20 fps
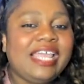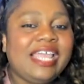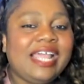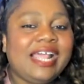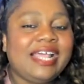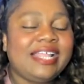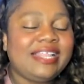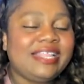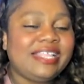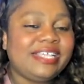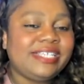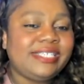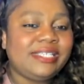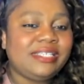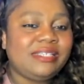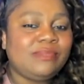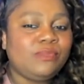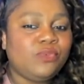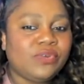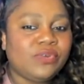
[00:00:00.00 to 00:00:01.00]
And this
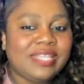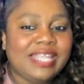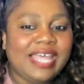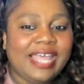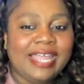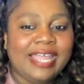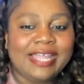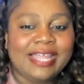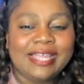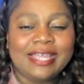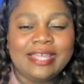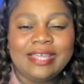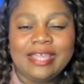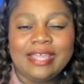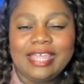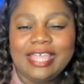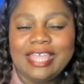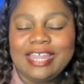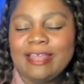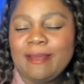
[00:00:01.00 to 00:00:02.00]
is more like
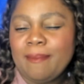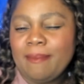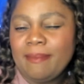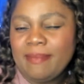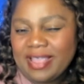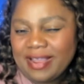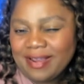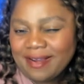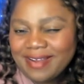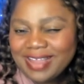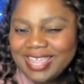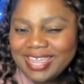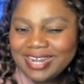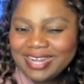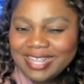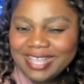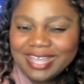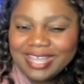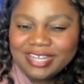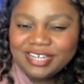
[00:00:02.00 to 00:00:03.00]
an
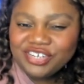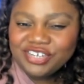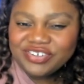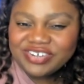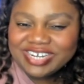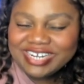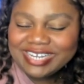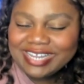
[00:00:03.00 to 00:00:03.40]
American country,